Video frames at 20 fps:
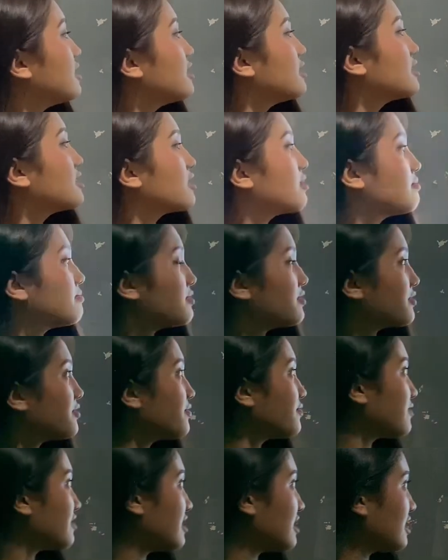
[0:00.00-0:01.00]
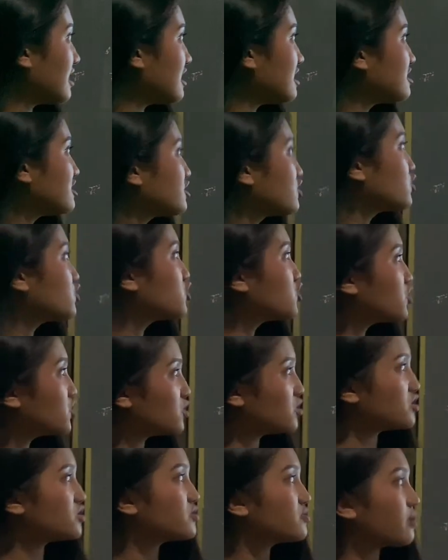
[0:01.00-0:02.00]
Number 3 is to
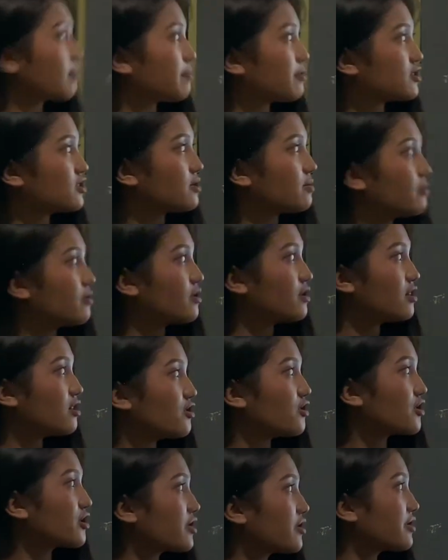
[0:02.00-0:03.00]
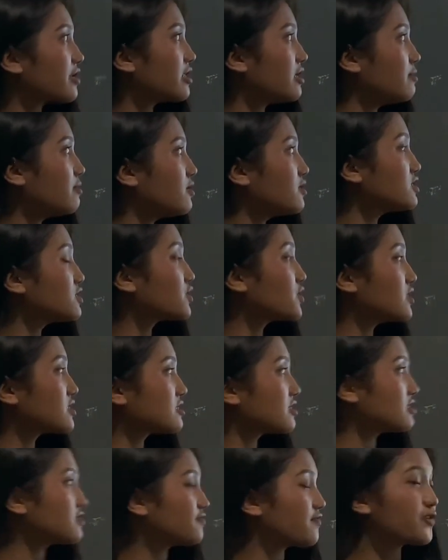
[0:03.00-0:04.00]
choose reputable or credible
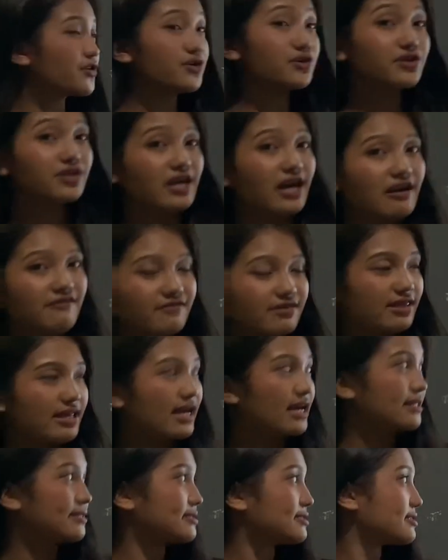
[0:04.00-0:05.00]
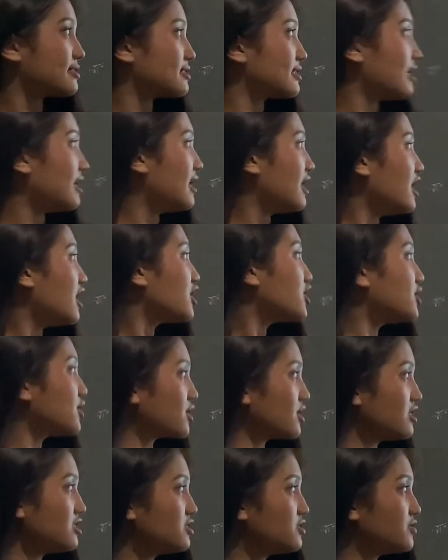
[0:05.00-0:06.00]
sources for your evidence. You
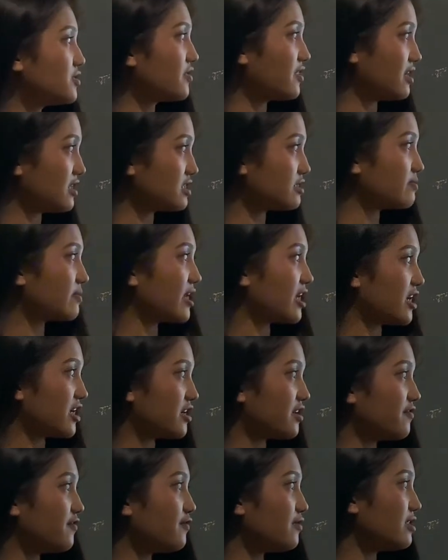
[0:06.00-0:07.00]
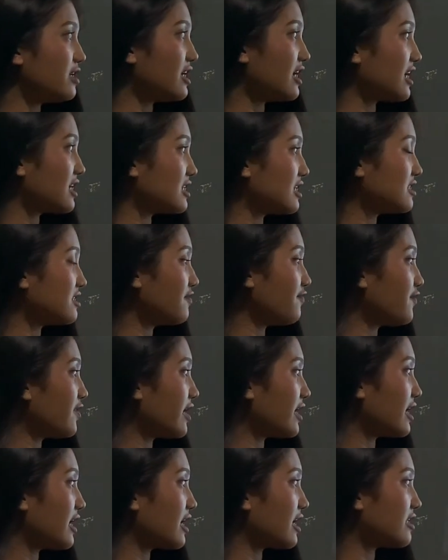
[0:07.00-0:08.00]
can do this by carefully
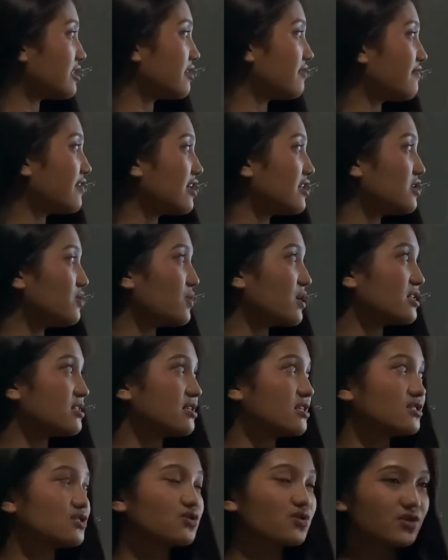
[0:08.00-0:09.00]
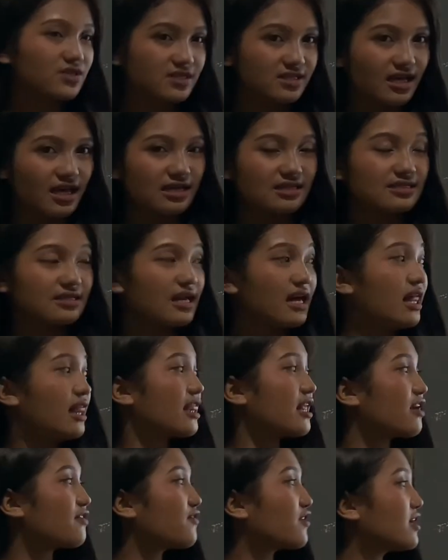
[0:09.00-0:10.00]
identifying and evaluating sources.
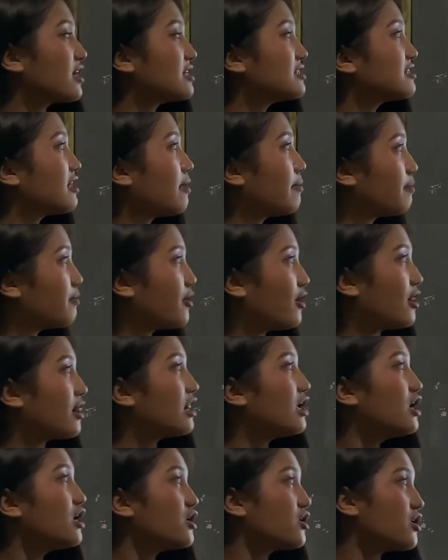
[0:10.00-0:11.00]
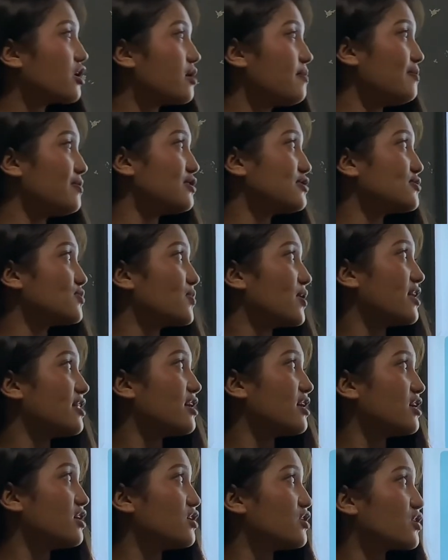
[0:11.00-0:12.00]
Like for example, you are
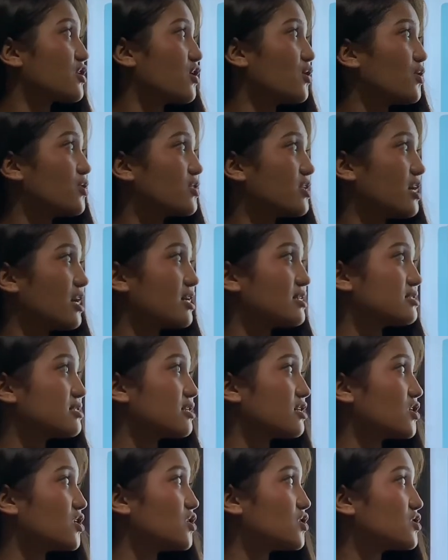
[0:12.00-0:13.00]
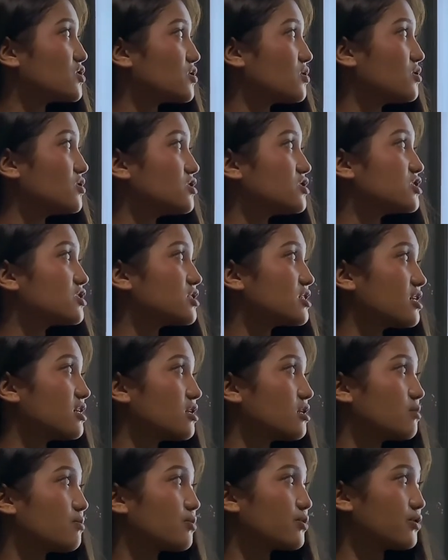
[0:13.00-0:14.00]
persuading your audience that your solution in
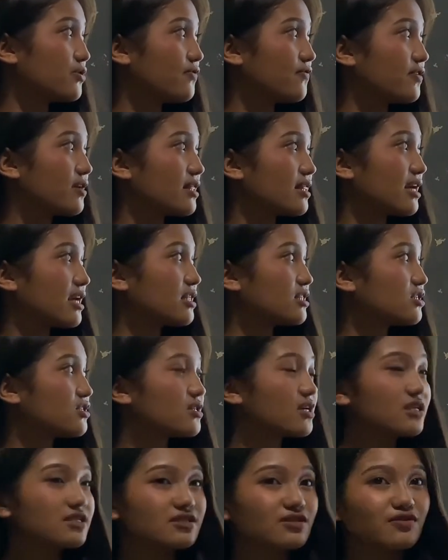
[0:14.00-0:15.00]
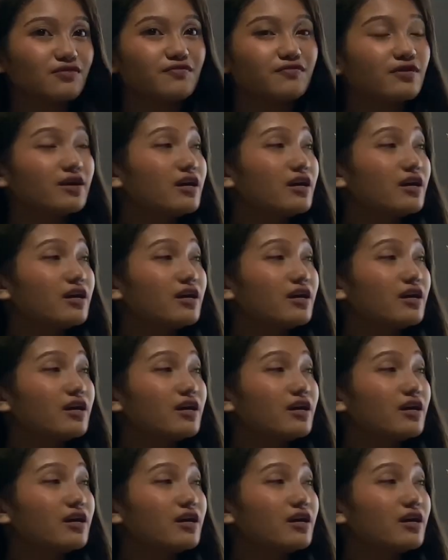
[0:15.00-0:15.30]
improving the interest of